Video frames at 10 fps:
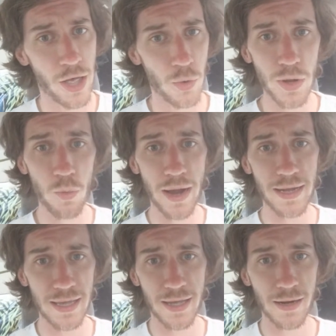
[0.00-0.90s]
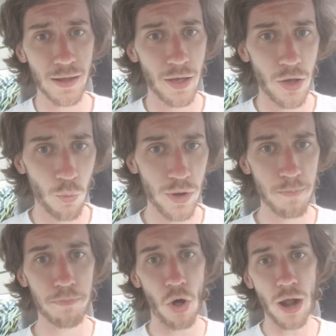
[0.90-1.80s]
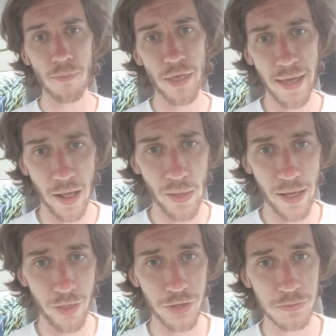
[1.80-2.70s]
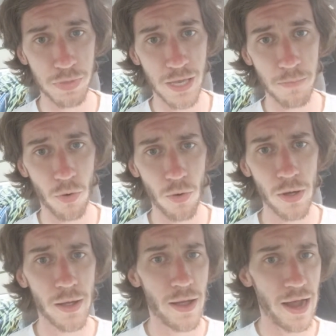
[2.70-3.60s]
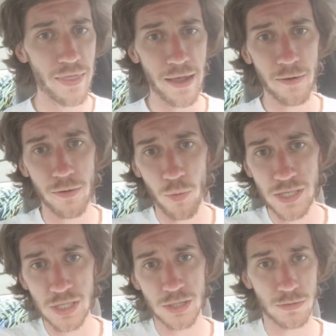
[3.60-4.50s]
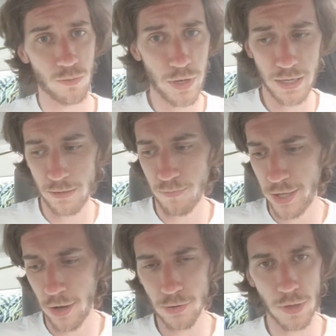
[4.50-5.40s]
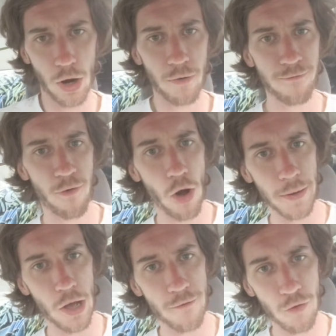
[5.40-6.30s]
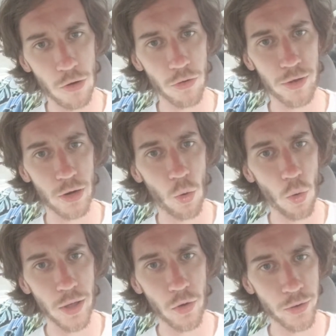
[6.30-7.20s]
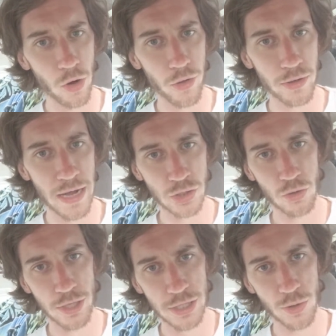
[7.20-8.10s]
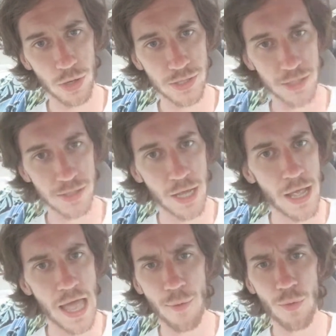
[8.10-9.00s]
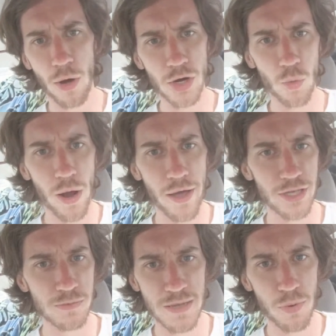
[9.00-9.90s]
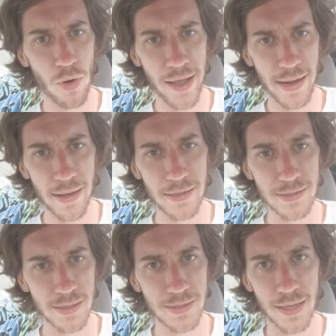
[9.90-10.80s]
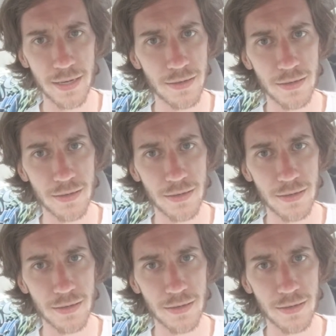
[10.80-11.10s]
We went in, we bombed the hell out of these people, and then we are farming off all their oil and all their natural resources, and we wonder why these people hate us. It's like,